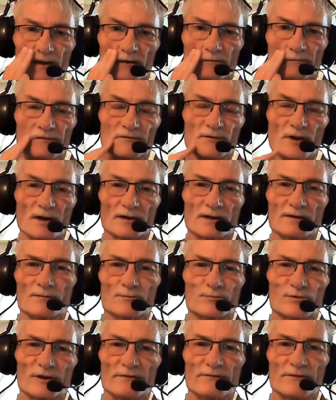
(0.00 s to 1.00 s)
We've talked in the
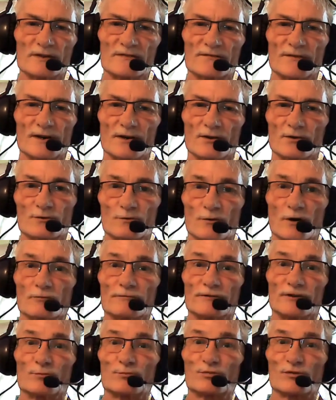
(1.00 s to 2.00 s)
previous videos what
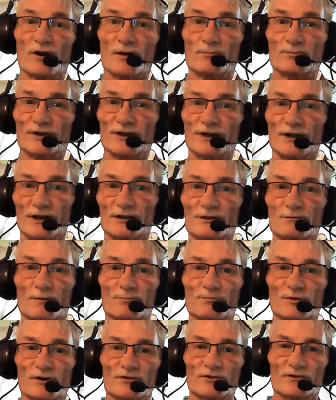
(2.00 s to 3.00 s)
real property is, what
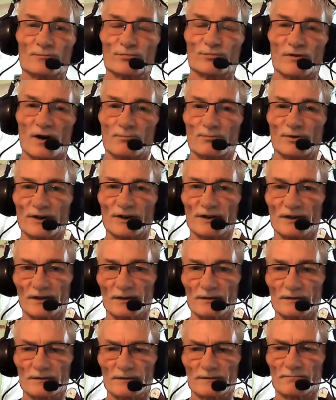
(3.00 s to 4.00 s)
personal property
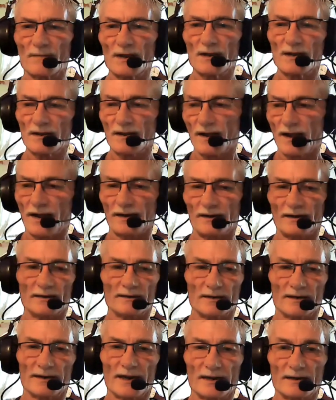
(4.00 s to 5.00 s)
is, and
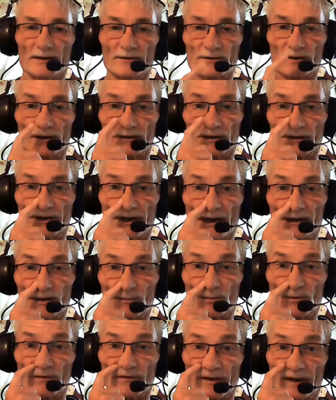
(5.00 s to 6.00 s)
again, it's not the
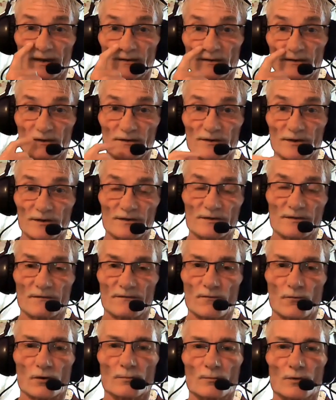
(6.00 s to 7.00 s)
tangible things; it's just the
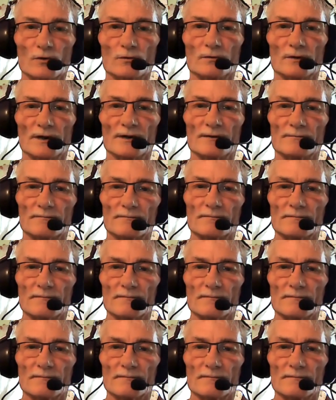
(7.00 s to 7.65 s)
form only.